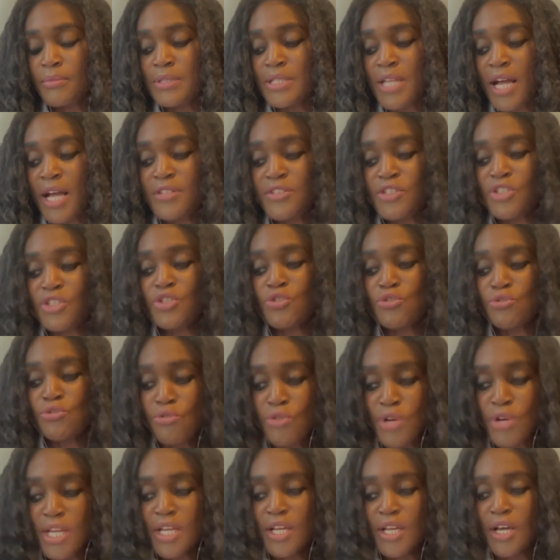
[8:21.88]
Does it
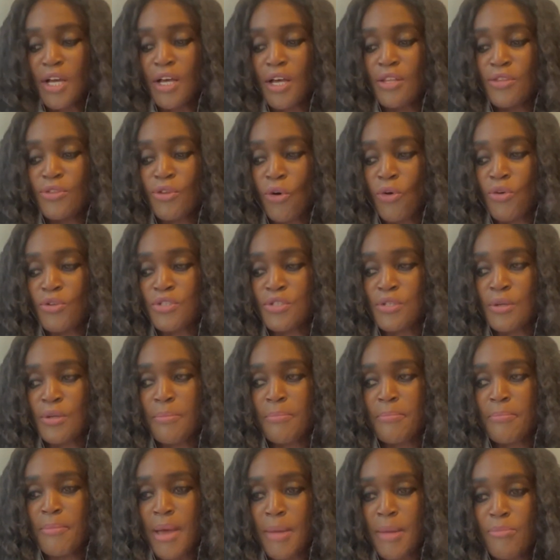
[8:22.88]
trigger those
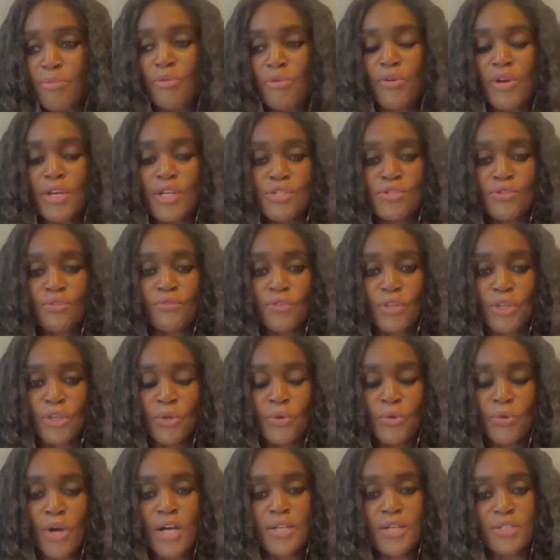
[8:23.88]
memories of
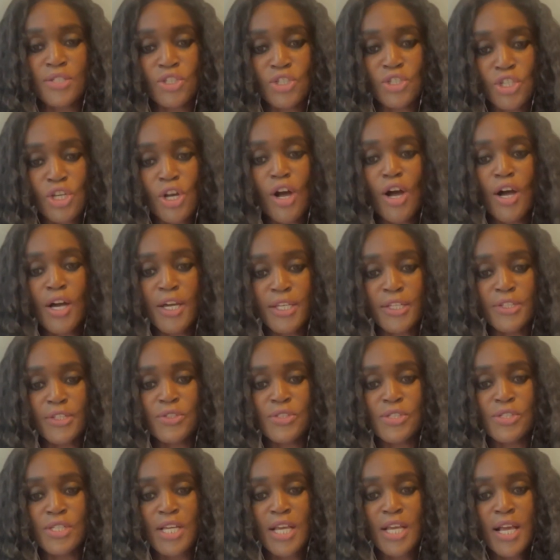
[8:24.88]
you as a
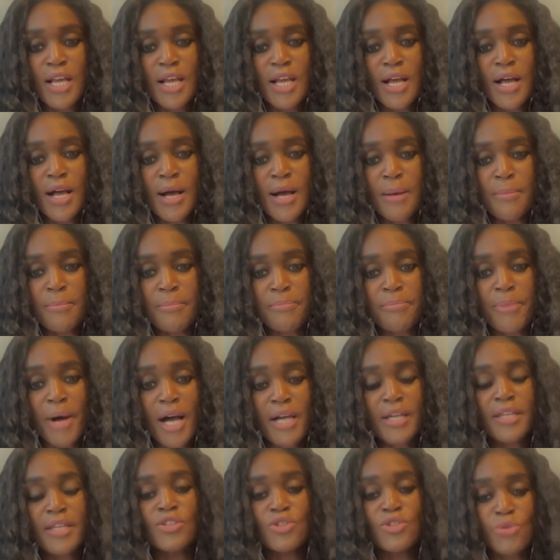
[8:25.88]
child
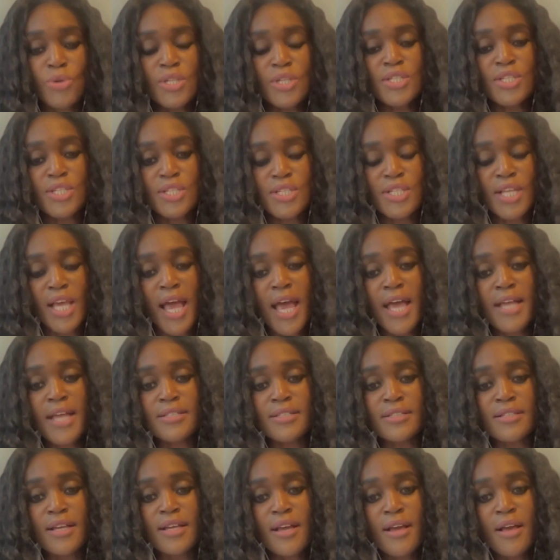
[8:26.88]
back in
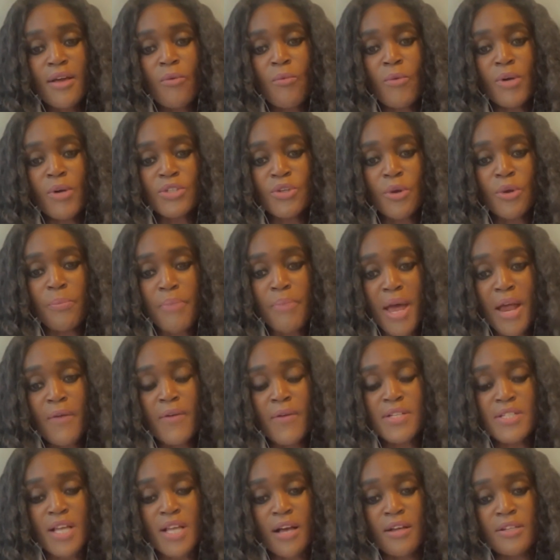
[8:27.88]
2010 when your
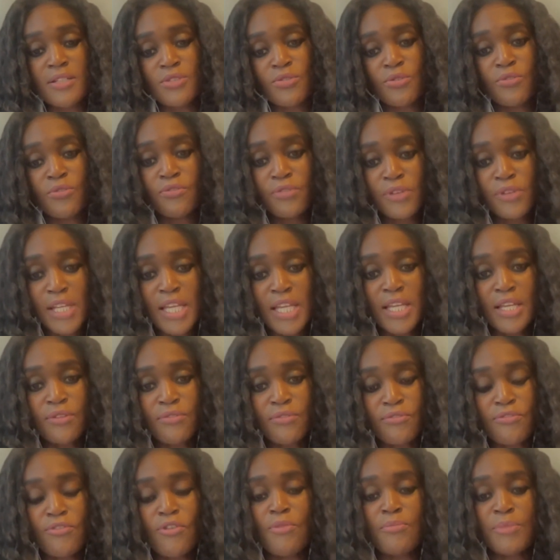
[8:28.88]
parents had to flee
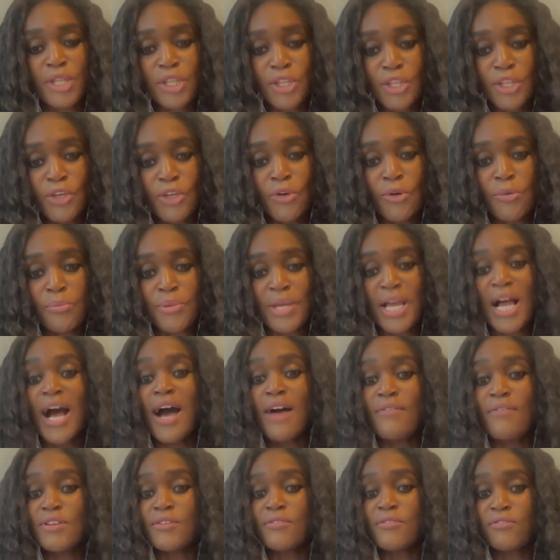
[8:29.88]
from Ethiopia,
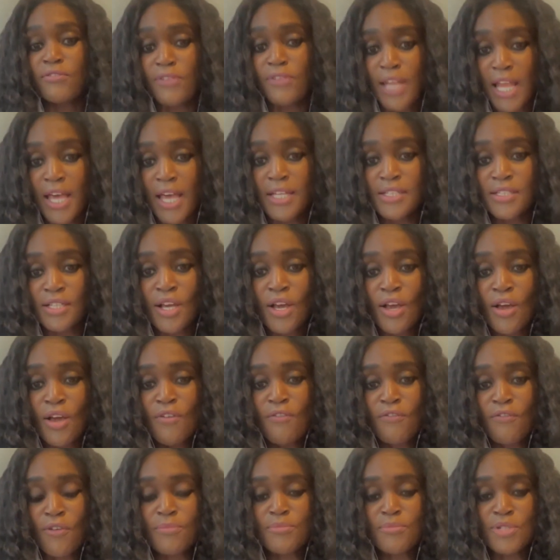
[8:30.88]
having fled
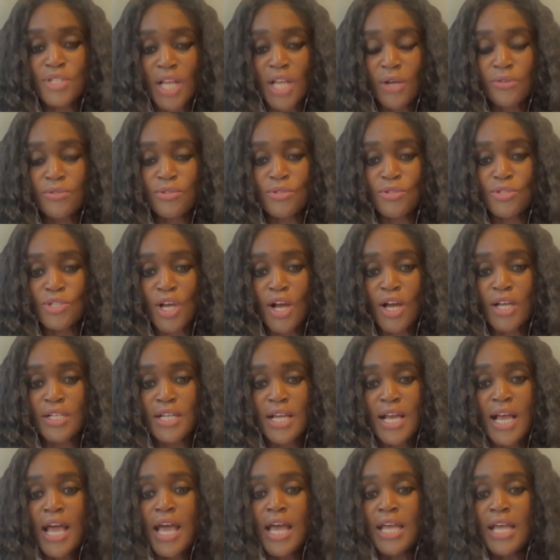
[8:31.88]
from South
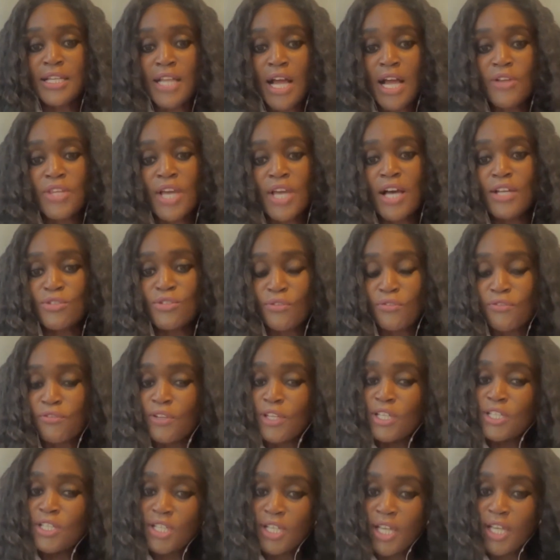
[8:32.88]
Sudan, and now they had to
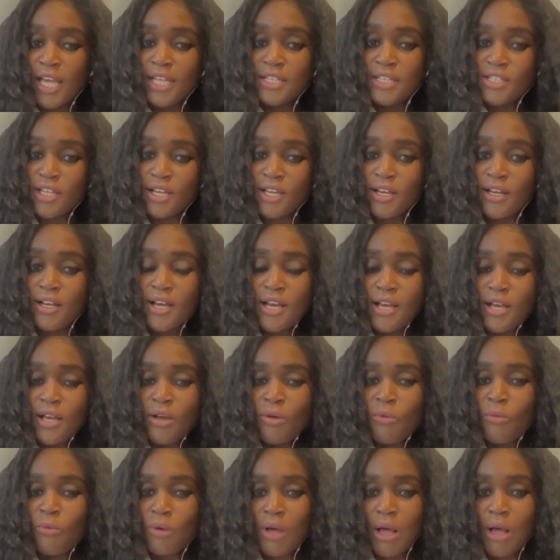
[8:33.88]
flee to Kenya?
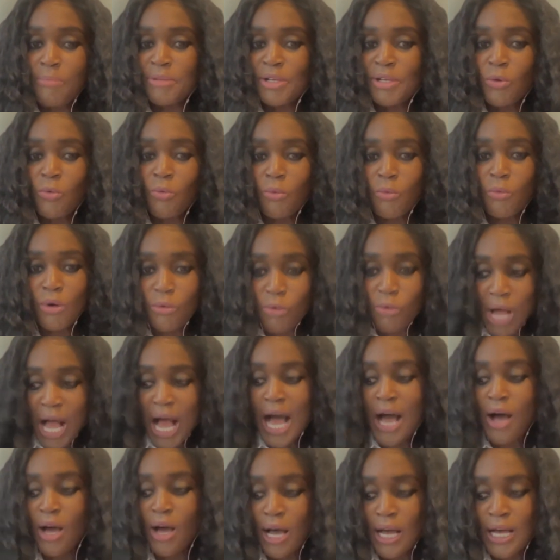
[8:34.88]
I mean,
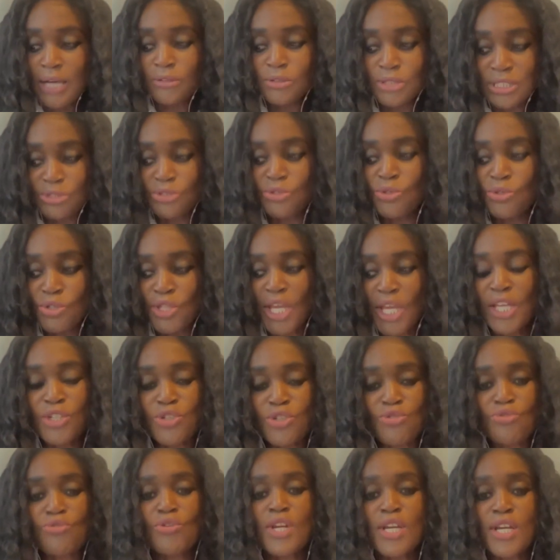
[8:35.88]
how do they
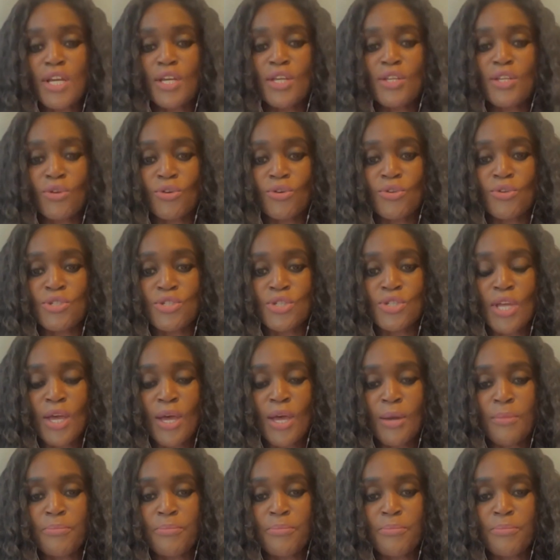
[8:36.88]
trigger those